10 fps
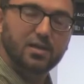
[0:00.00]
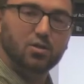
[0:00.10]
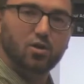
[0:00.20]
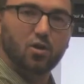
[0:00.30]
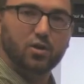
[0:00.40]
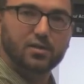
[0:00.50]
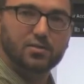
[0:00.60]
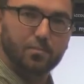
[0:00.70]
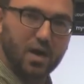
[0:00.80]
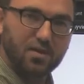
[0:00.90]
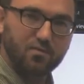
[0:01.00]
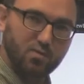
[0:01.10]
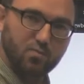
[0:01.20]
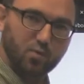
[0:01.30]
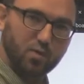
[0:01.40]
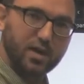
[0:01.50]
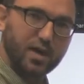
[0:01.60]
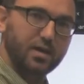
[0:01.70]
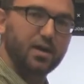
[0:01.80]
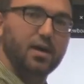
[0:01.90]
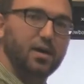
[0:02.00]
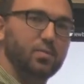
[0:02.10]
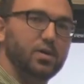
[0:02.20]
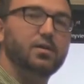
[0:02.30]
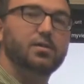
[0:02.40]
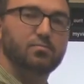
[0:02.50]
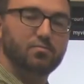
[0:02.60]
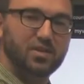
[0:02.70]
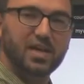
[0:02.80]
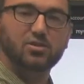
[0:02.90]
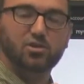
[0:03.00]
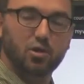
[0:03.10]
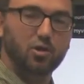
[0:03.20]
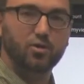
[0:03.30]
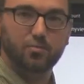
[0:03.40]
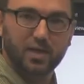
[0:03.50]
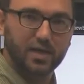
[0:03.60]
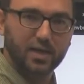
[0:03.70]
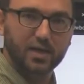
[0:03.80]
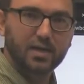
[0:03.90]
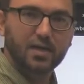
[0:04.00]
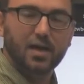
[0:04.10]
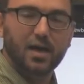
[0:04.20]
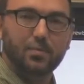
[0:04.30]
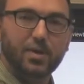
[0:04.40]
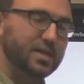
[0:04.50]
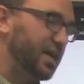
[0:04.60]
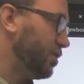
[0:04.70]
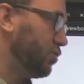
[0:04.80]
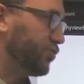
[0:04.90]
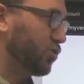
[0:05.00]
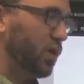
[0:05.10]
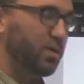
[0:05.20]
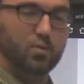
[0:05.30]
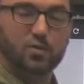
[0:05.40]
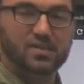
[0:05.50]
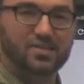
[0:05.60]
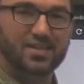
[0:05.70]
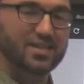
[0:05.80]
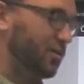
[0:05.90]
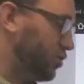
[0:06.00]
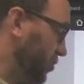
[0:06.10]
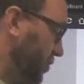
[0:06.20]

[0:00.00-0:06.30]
log into myviewboard.com, then start your meeting, and then use the whiteboard that's in there. Do